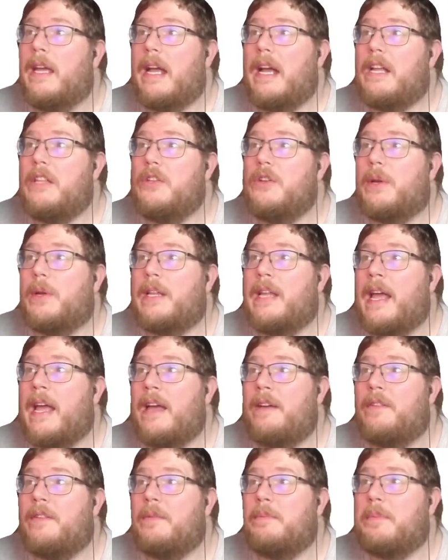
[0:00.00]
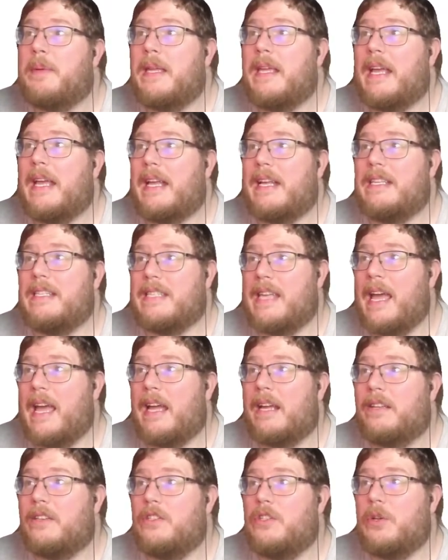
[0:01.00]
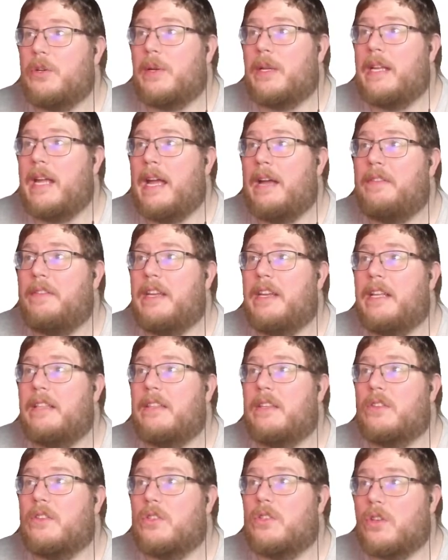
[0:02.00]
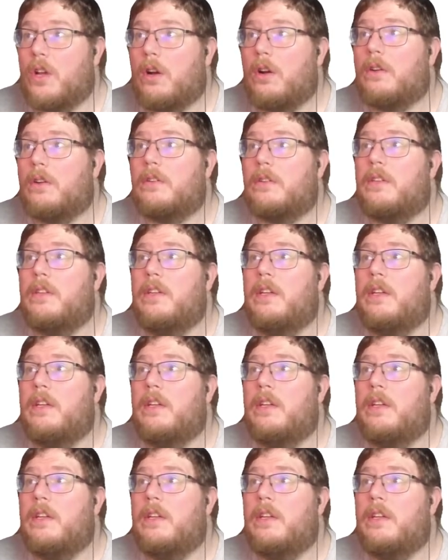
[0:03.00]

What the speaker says: and you can have it be exact. You can have it at the start,